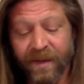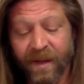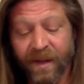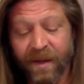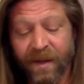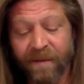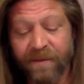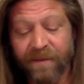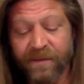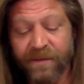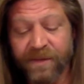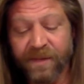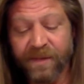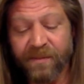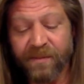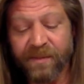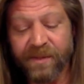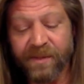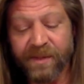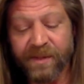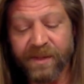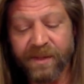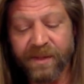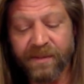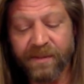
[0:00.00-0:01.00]
For some
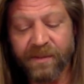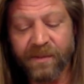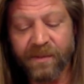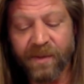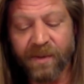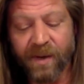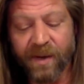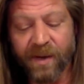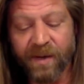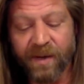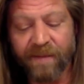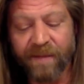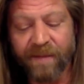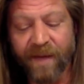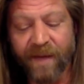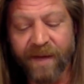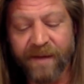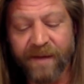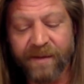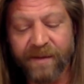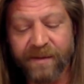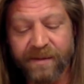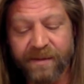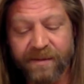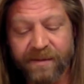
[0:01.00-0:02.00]
reason he was walking
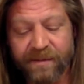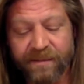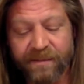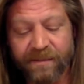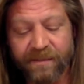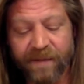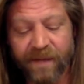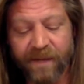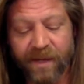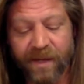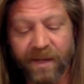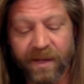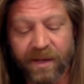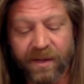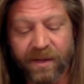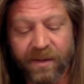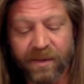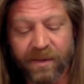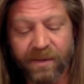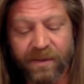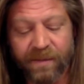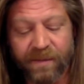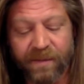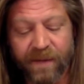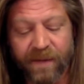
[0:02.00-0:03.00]
fast, falling
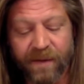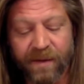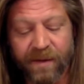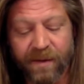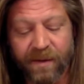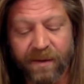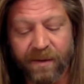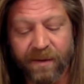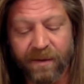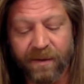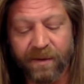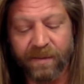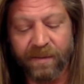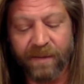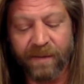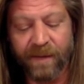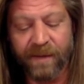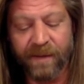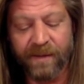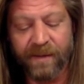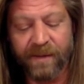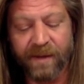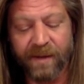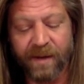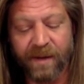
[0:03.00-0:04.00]
into a frantic, hurried
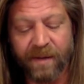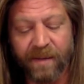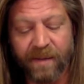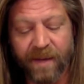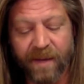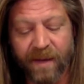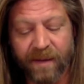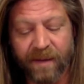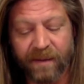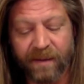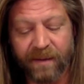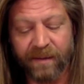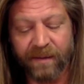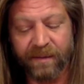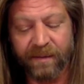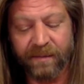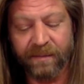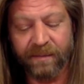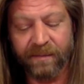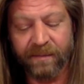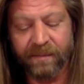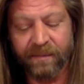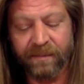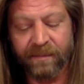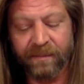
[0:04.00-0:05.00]
pace automatically.
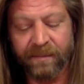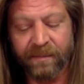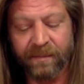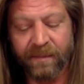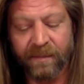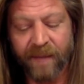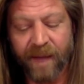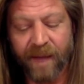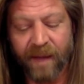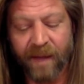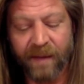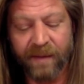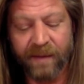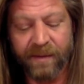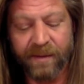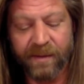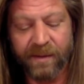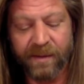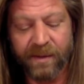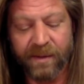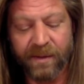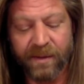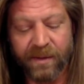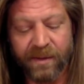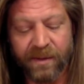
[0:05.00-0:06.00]
Alan
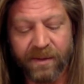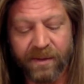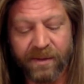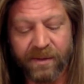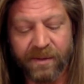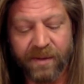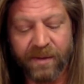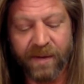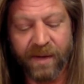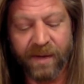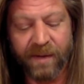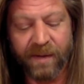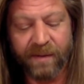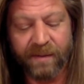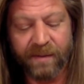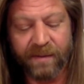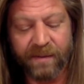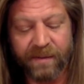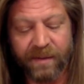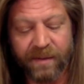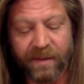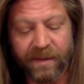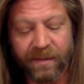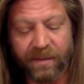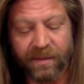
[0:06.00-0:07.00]
slowed his stride
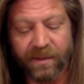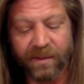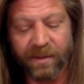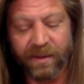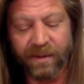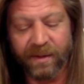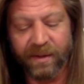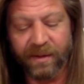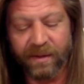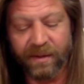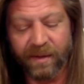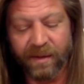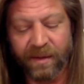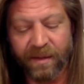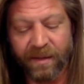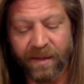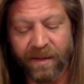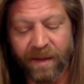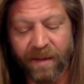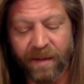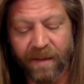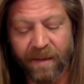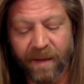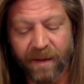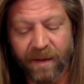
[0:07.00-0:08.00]
deliberately and
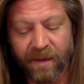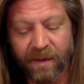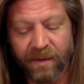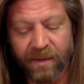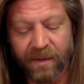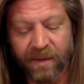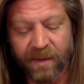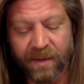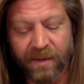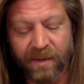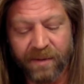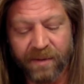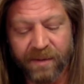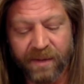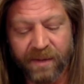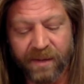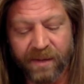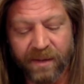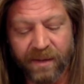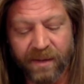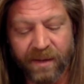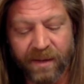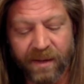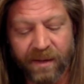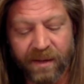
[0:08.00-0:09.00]
thought back to another
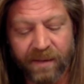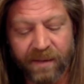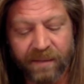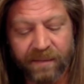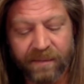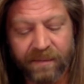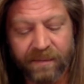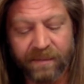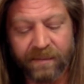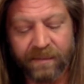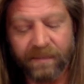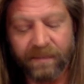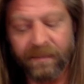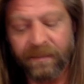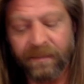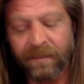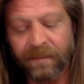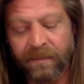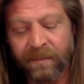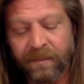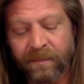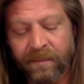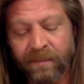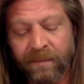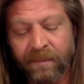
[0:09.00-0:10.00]
sunny day.
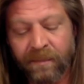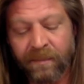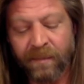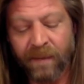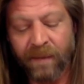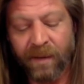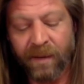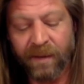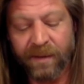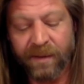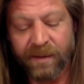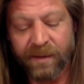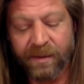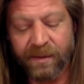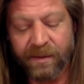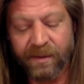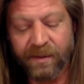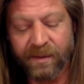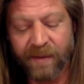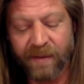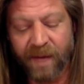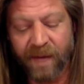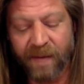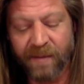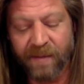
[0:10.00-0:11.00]
All his good
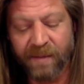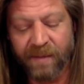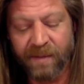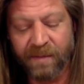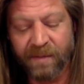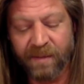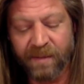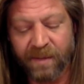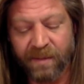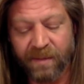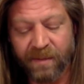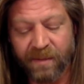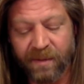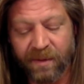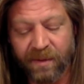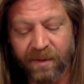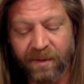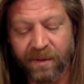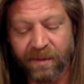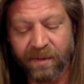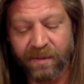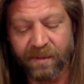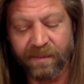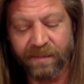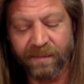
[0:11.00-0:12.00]
times had been with
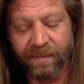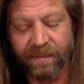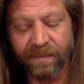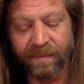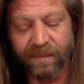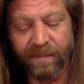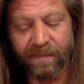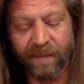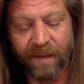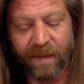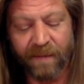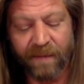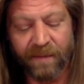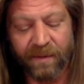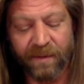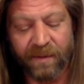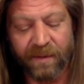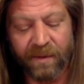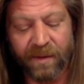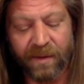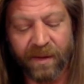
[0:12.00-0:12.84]
her, after nearly